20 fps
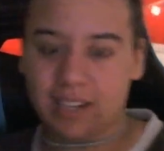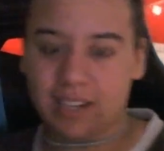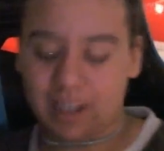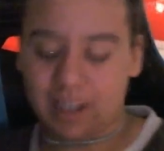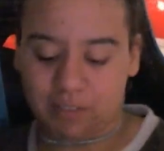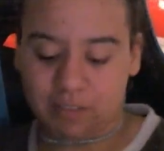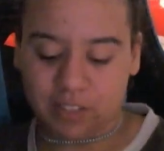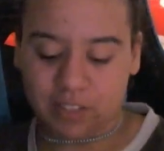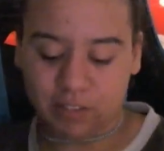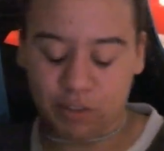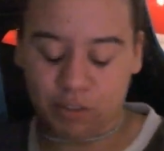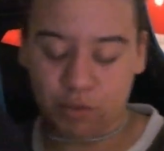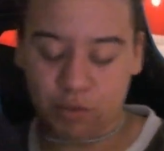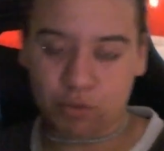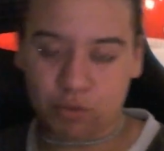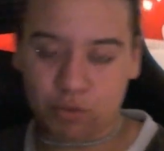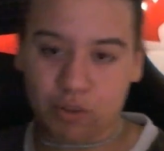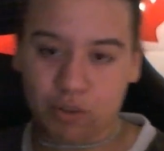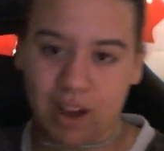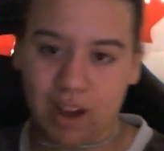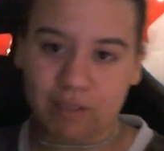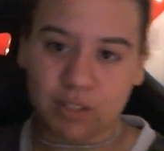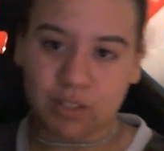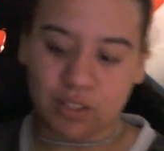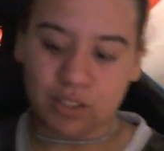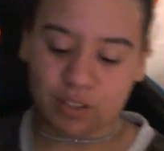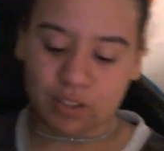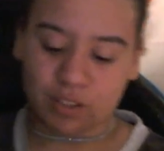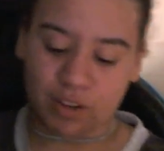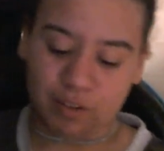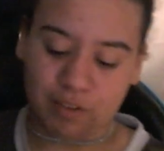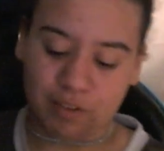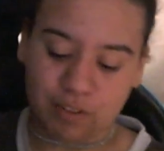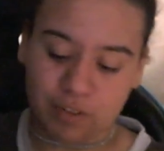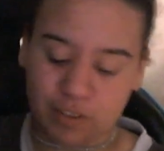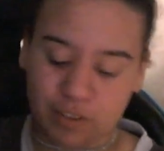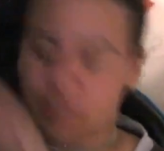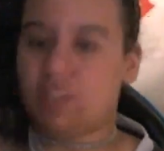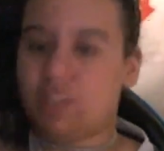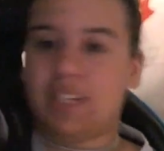Definitely if you travel, or if
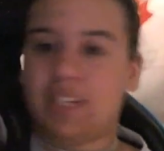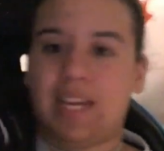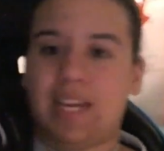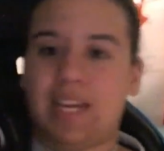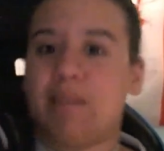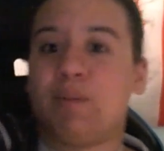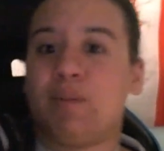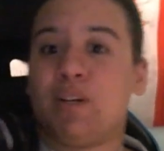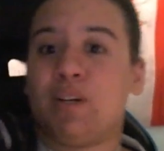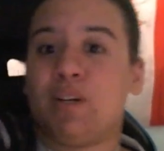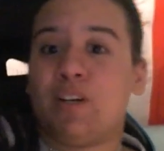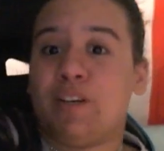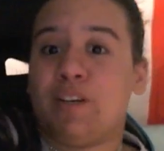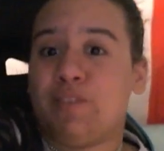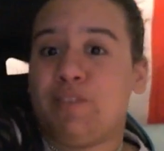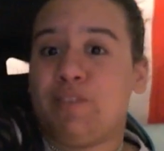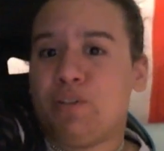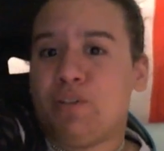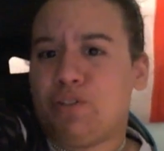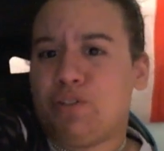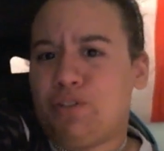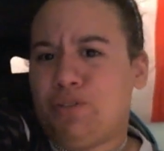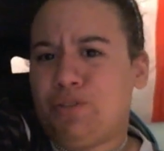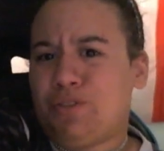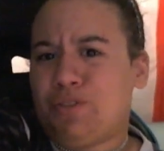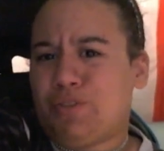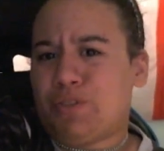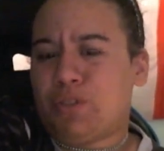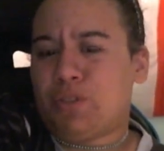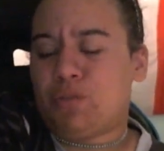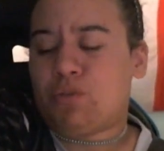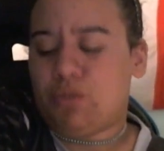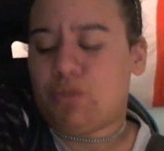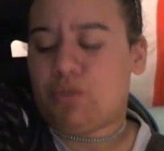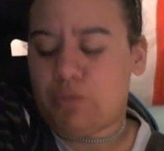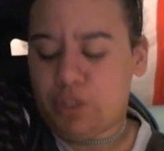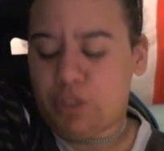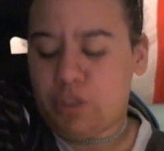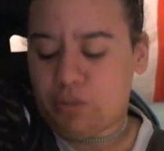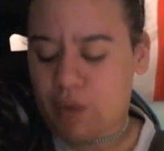you're just a gamer, or if you just use it for school,
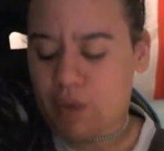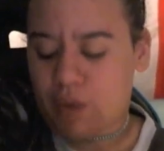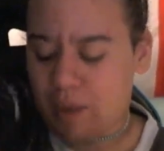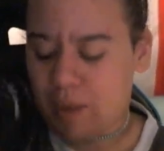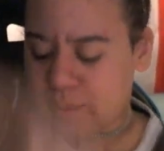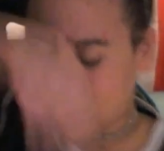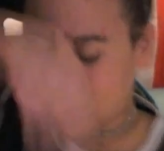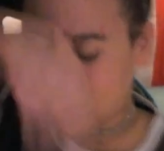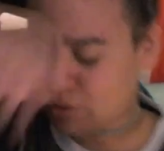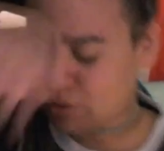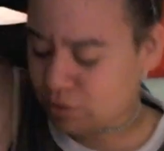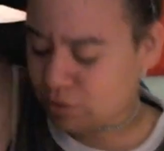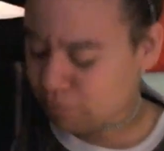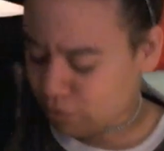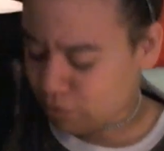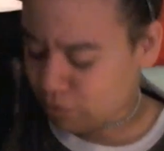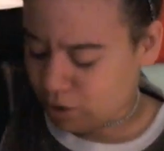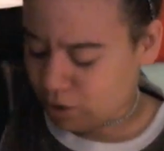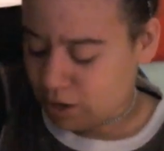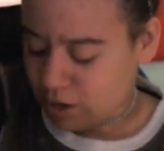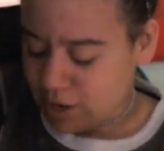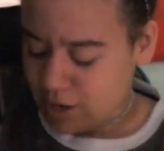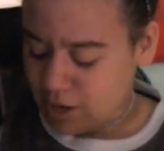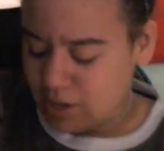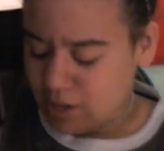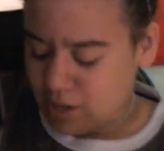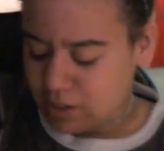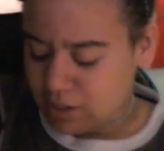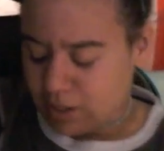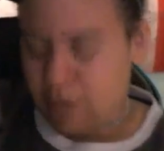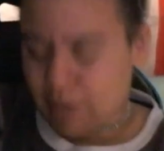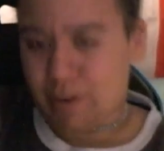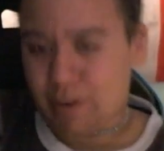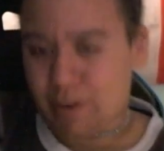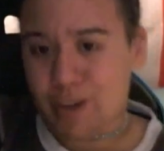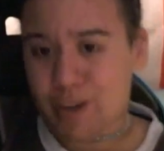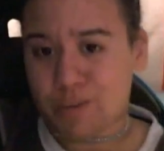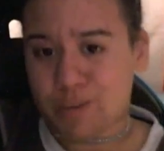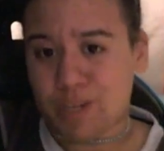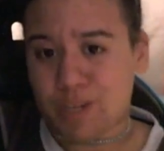which is what I'm going to use it for. It's like
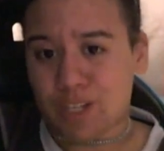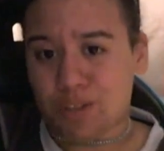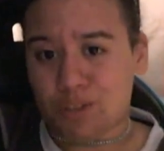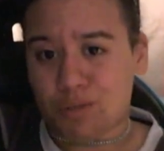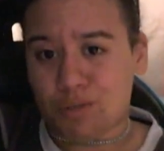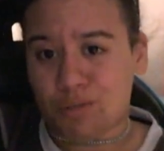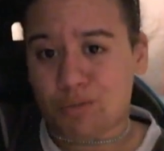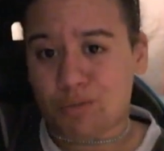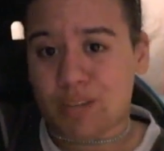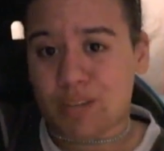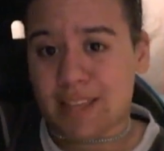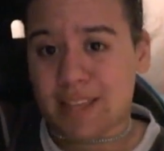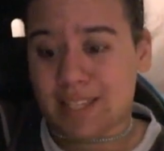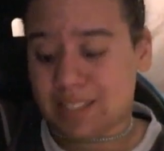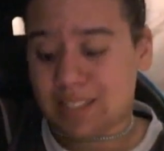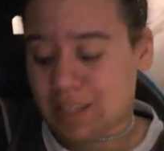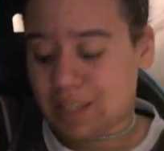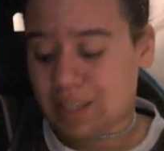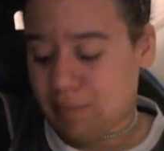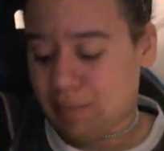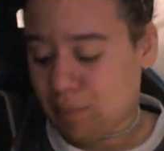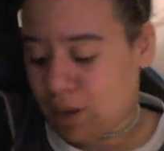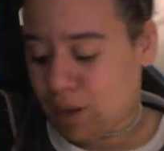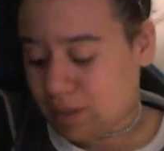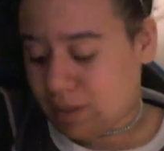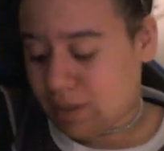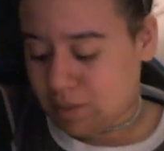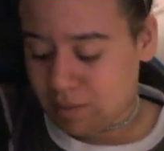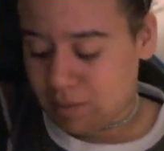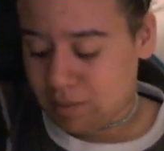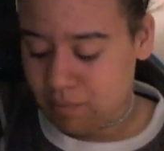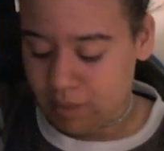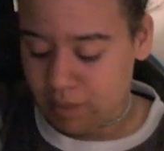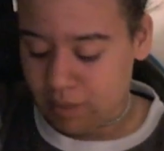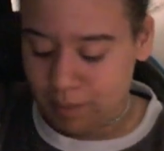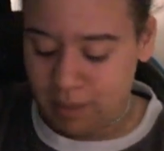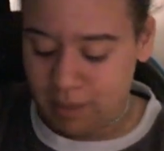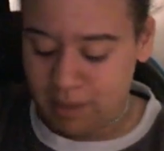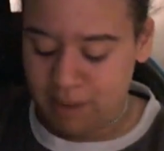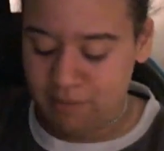graduate in June, and that's going to probably be
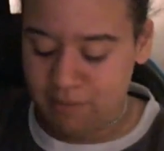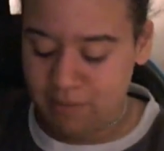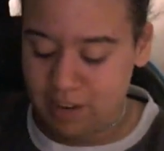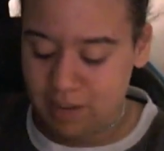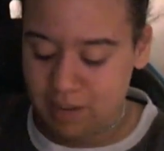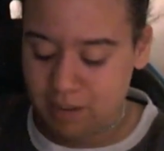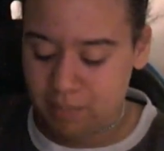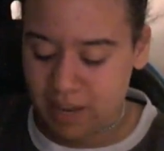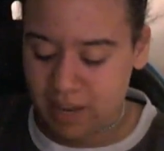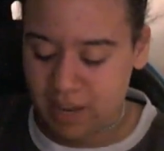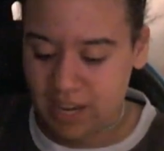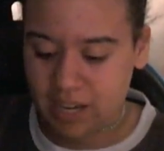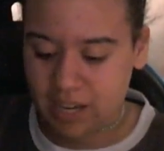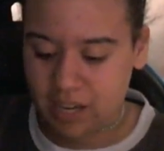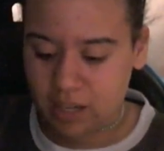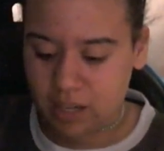like my event bag.